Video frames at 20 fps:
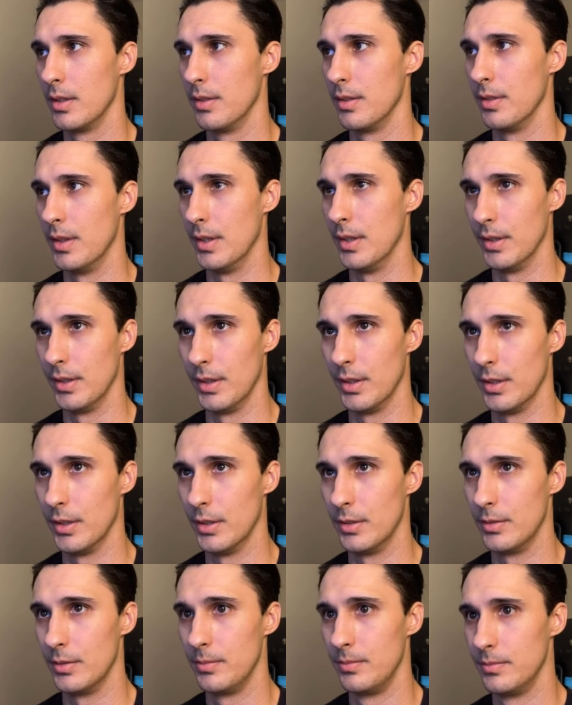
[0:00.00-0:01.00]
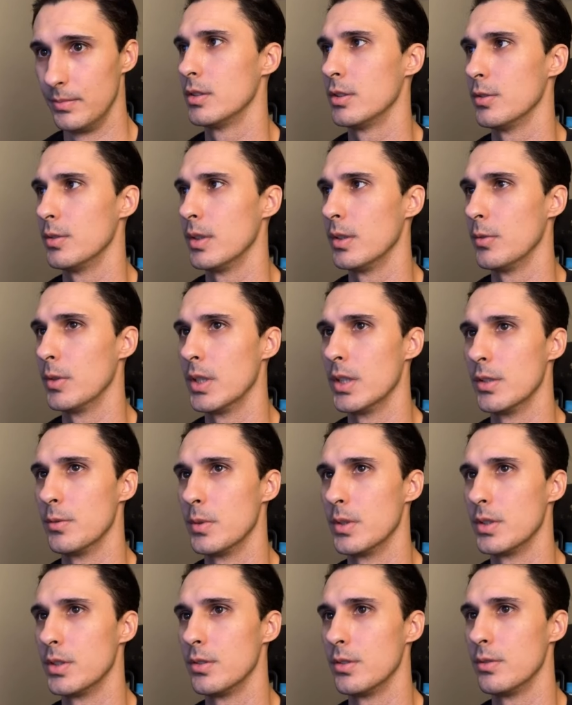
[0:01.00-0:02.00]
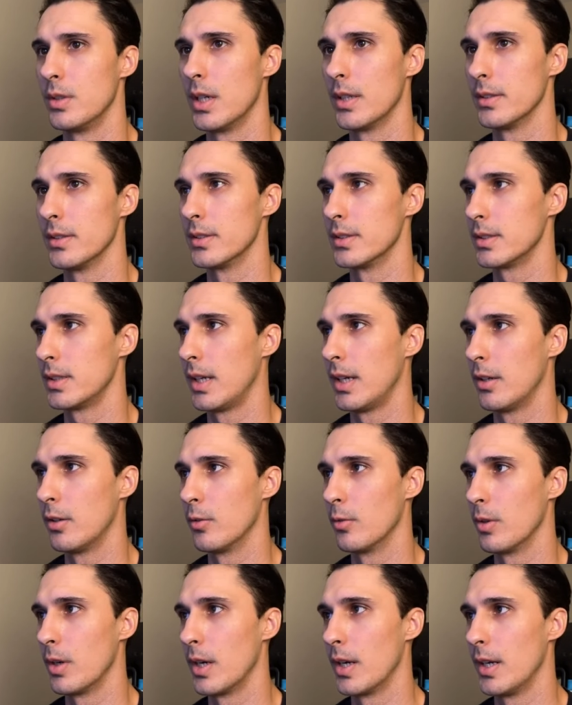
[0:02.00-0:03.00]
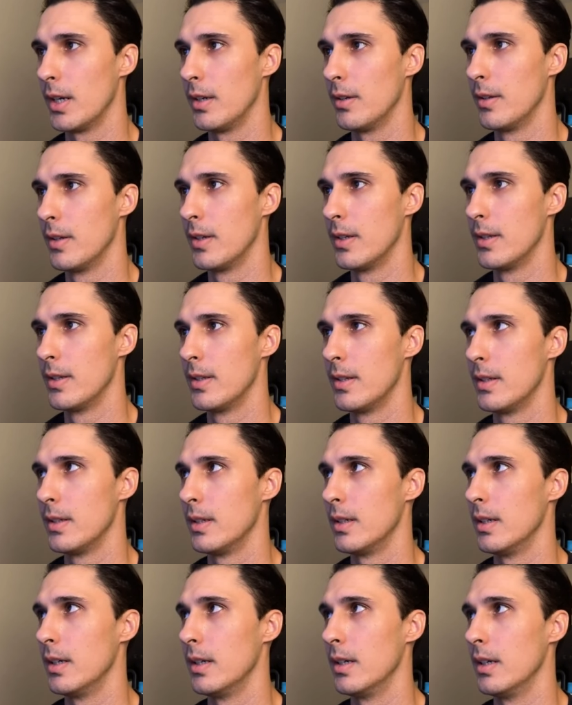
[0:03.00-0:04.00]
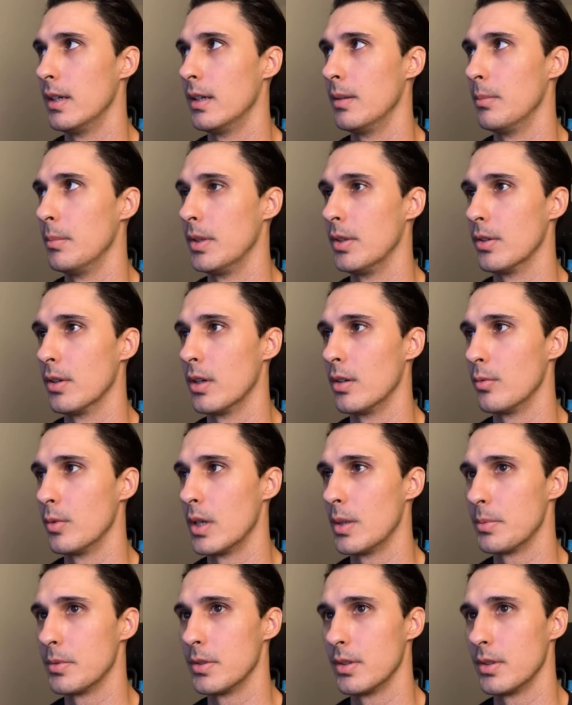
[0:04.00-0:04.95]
there you go. So anyways, once you got the scale right, and your unwrap's